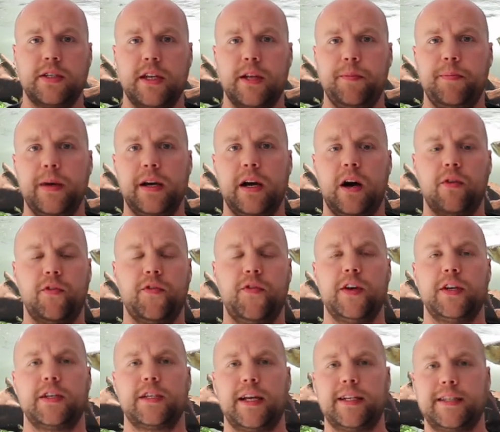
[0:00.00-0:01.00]
So they're big old
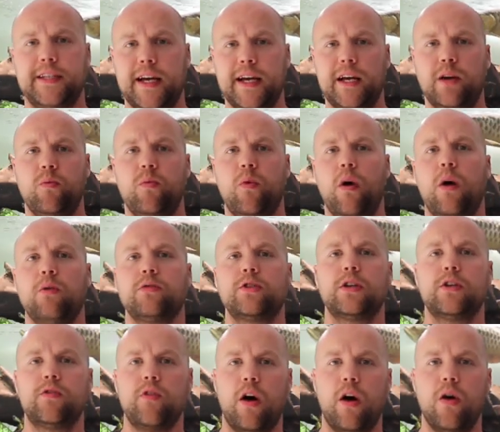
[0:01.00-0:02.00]
fish. They take a while to
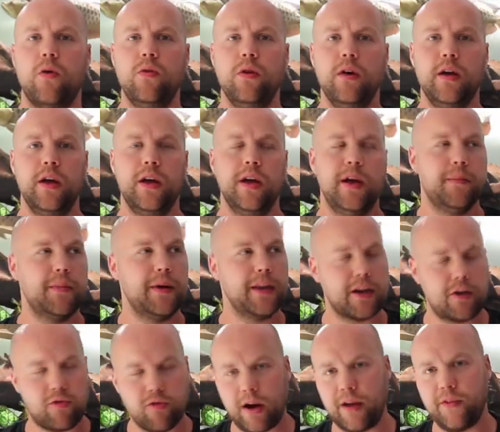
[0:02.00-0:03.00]
grow, but
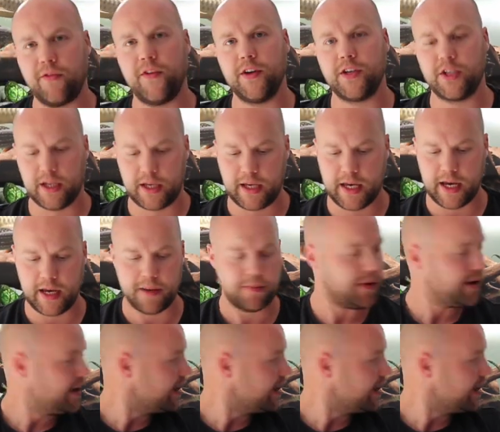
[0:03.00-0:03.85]
they're great fish to keep.